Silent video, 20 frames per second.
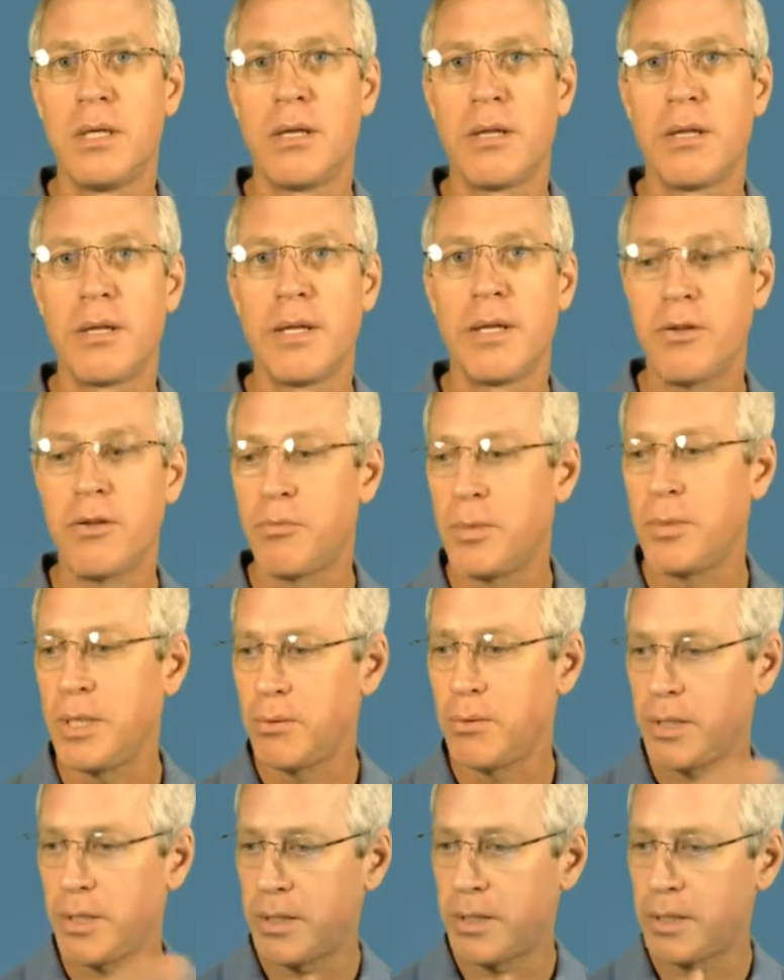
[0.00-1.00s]
That's me
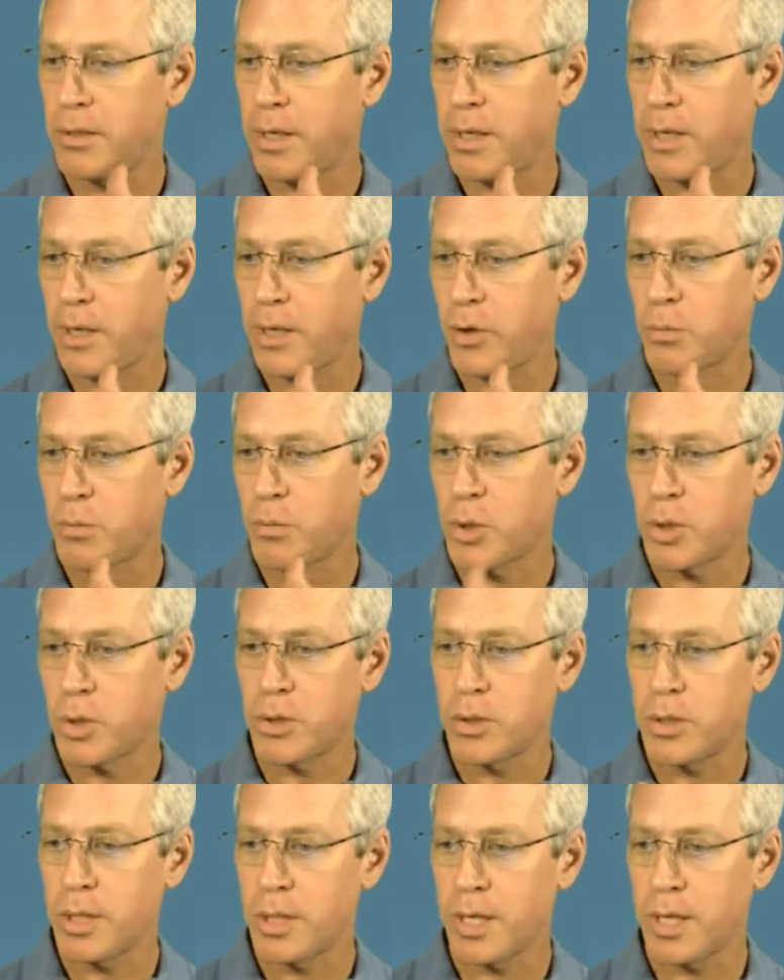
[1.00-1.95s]
right there, Ed O'Byrne.